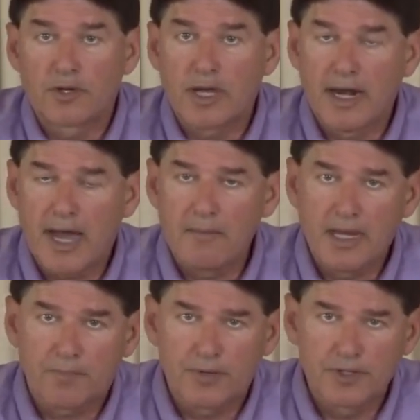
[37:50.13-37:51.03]
You cannot
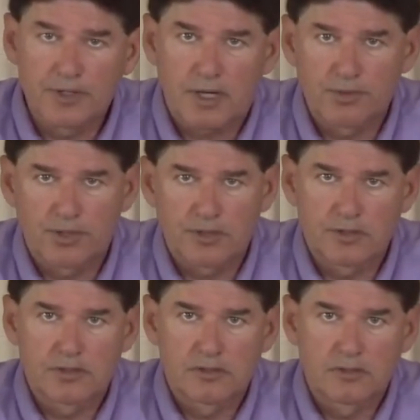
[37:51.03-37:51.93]
make
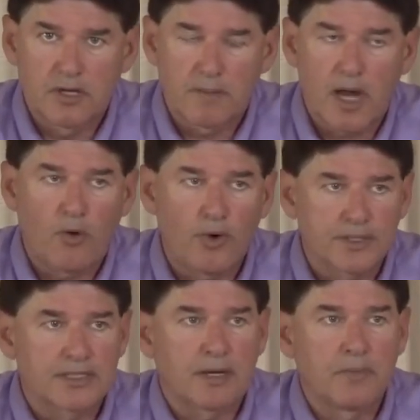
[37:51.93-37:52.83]
presumptions about
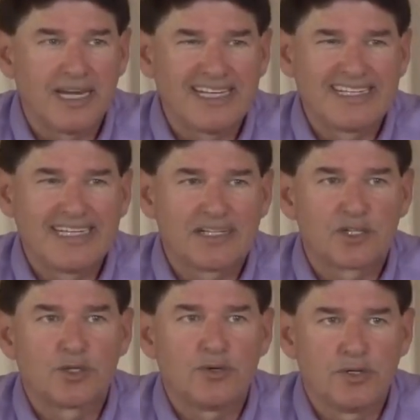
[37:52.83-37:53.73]
what somebody
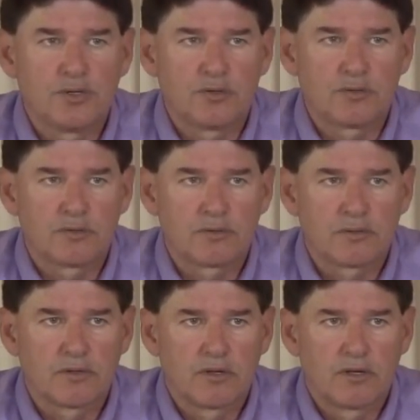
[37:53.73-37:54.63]
did to you
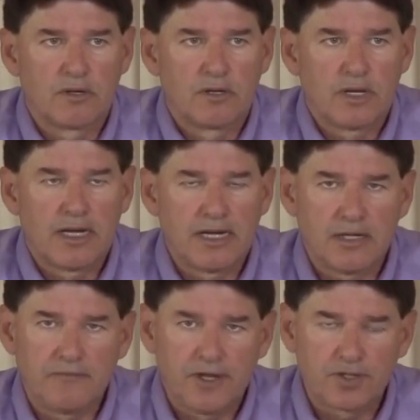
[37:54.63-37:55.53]
an
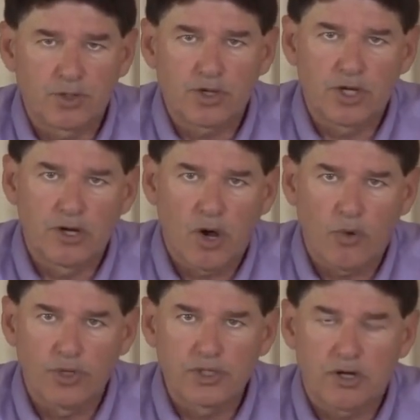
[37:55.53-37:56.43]
individual can
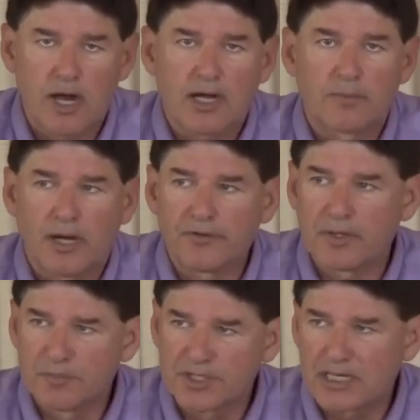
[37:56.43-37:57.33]
only talk
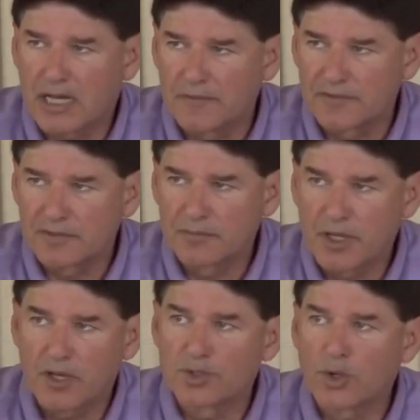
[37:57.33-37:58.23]
about themselves
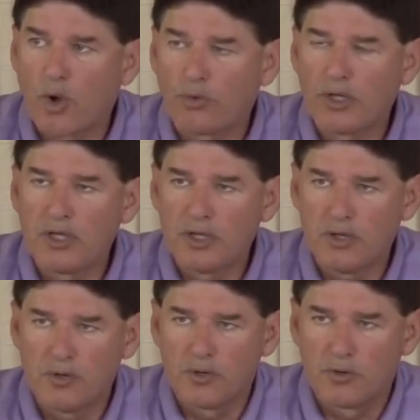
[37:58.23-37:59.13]
because only
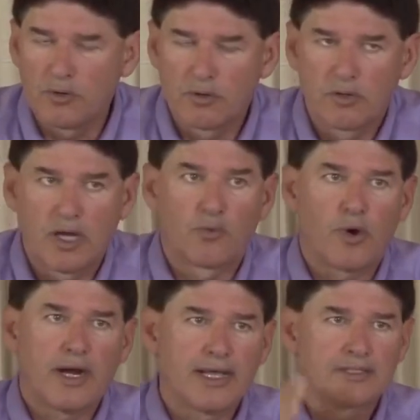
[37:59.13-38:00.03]
you and
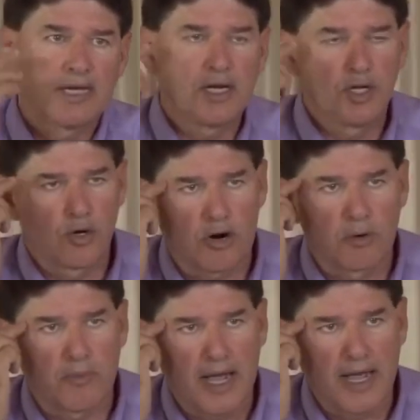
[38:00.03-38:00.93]
what is in
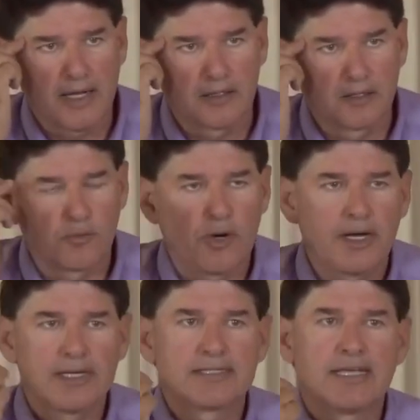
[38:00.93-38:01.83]
your mind and
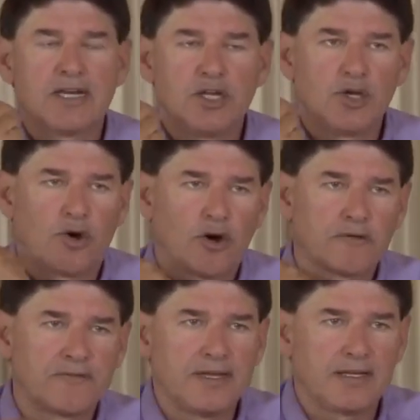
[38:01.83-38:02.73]
what is in
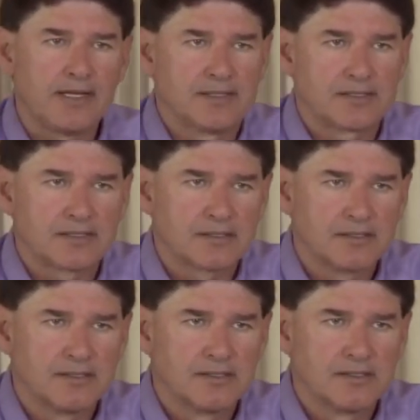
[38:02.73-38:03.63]
your feelings
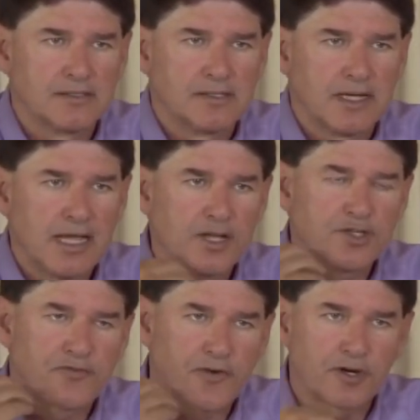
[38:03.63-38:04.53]
is